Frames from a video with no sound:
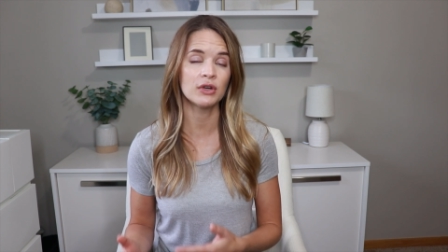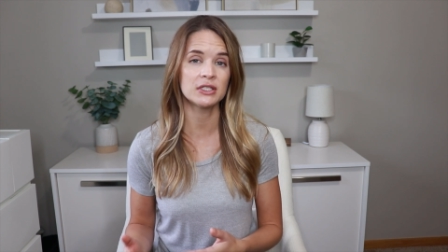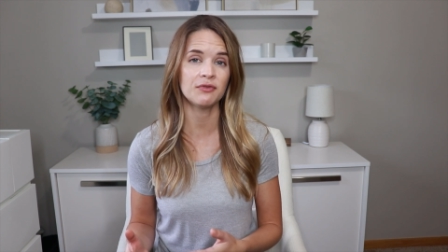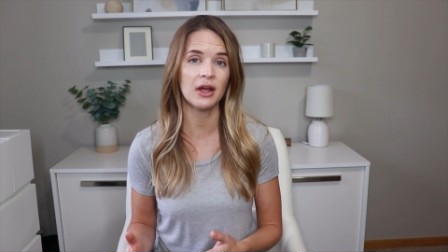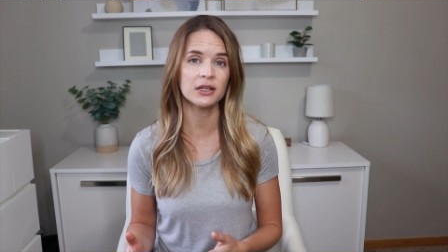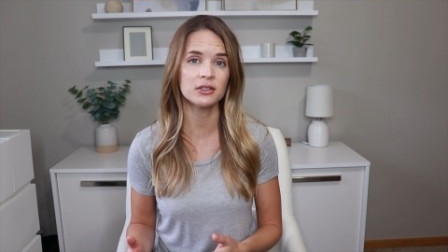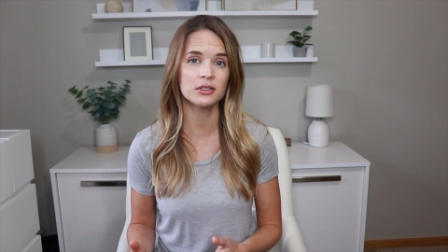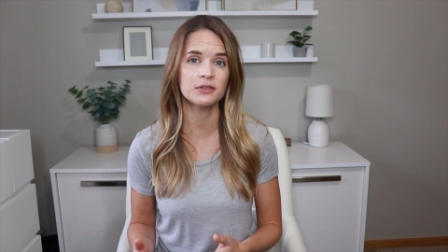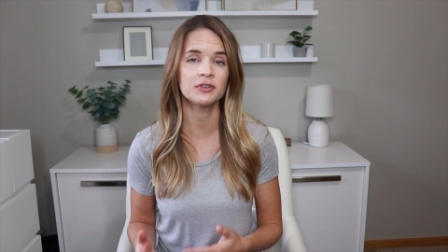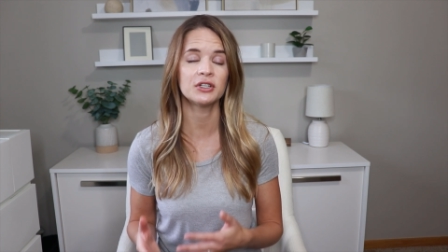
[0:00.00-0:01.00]
risk
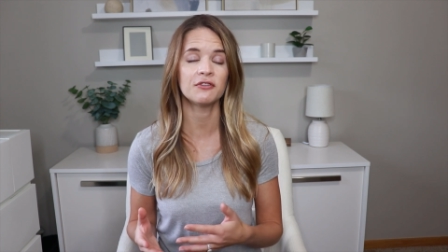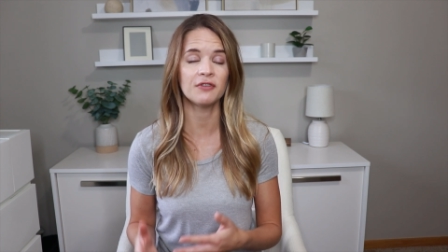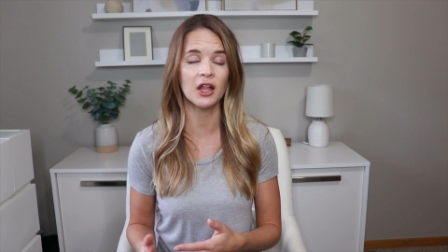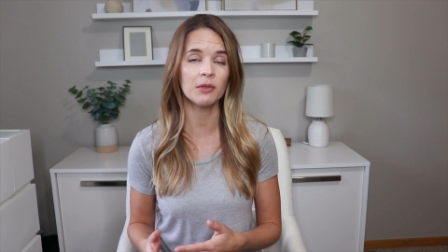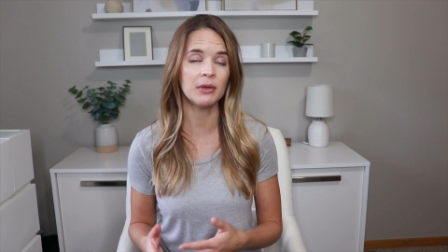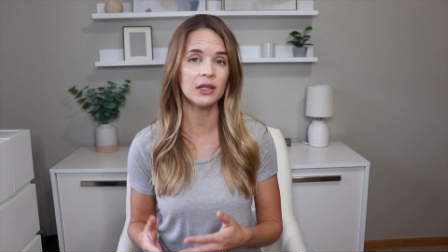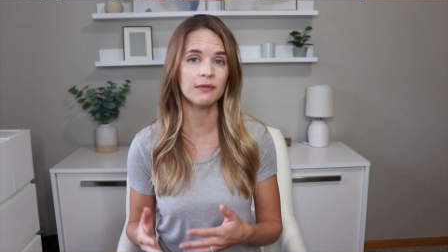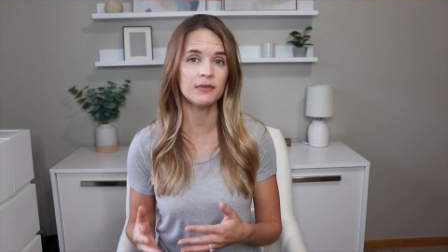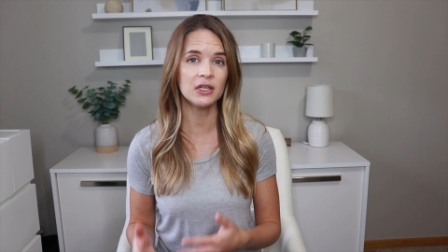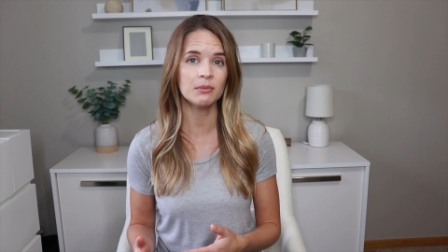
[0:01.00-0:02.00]
factors for developing
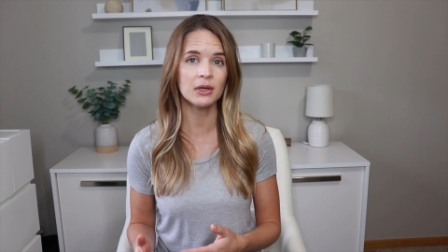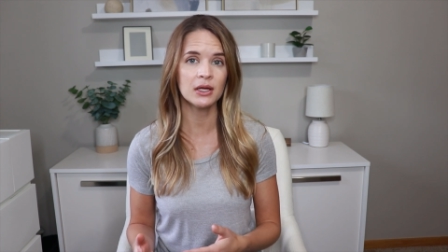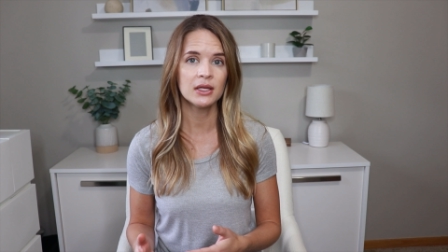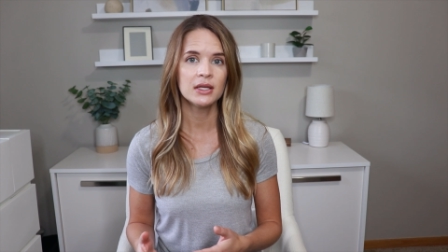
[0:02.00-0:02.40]
lymphedema,